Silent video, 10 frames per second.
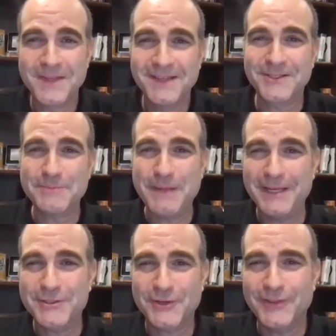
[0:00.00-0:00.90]
Just
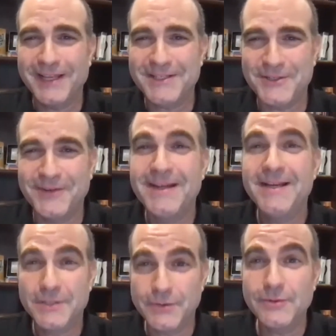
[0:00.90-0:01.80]
make sure that you
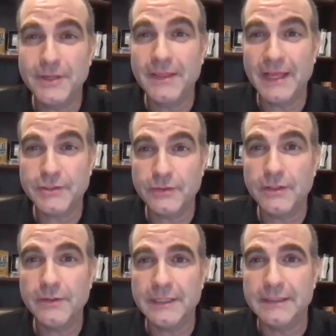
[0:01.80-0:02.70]
do
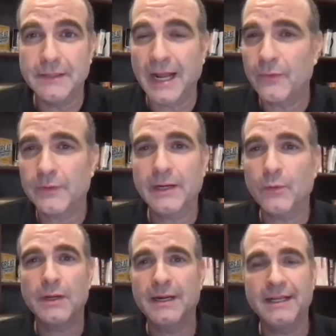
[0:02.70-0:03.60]
it. I don't care
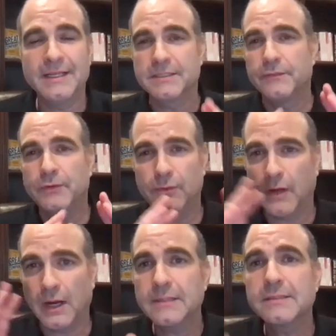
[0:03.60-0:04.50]
what it is. If you
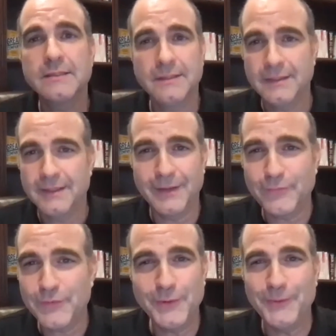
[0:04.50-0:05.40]
hunt, if you